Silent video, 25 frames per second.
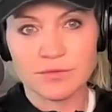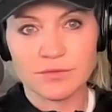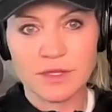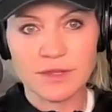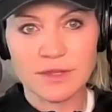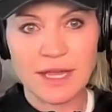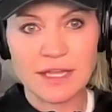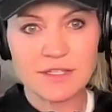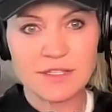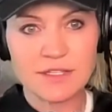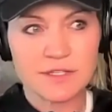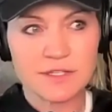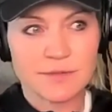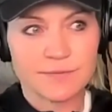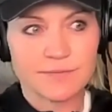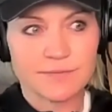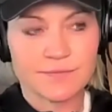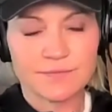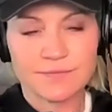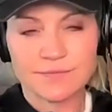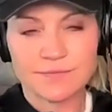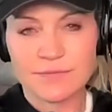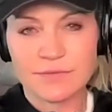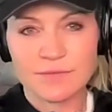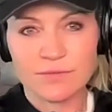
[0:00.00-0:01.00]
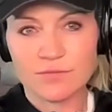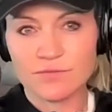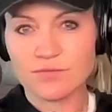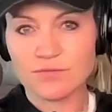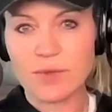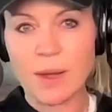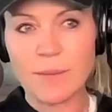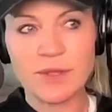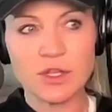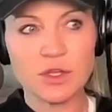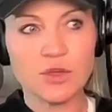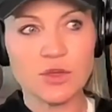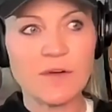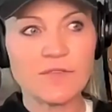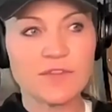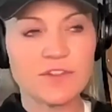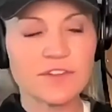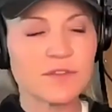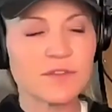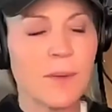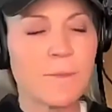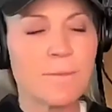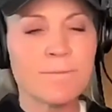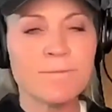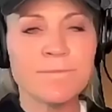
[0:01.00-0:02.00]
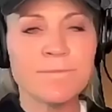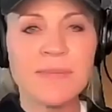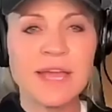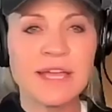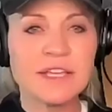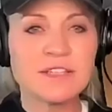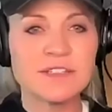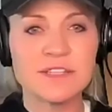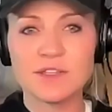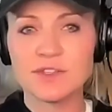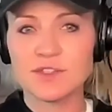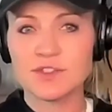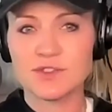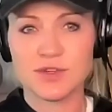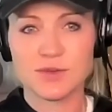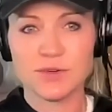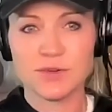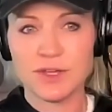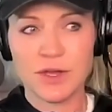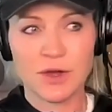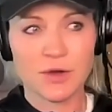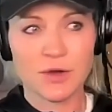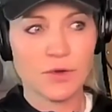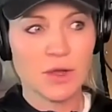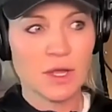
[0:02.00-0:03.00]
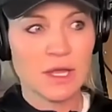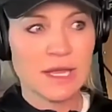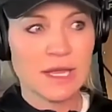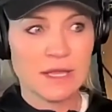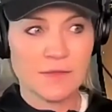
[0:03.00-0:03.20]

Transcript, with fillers: And that's, I mean, you have this amazing studio